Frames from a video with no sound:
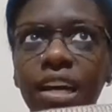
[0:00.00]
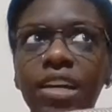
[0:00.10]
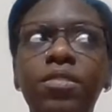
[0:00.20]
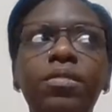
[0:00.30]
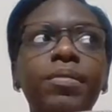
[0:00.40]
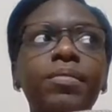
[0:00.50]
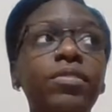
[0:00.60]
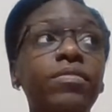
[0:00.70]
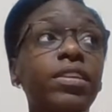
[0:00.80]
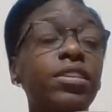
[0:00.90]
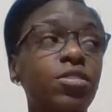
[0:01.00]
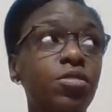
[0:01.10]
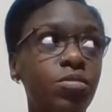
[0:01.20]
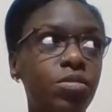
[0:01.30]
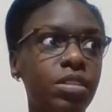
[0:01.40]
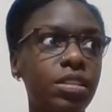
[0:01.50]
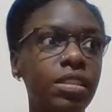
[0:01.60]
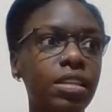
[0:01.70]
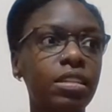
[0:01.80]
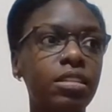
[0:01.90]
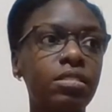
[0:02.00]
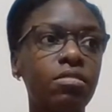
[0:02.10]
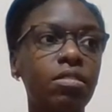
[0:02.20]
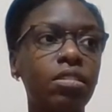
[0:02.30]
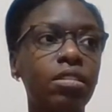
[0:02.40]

don't remember if I used this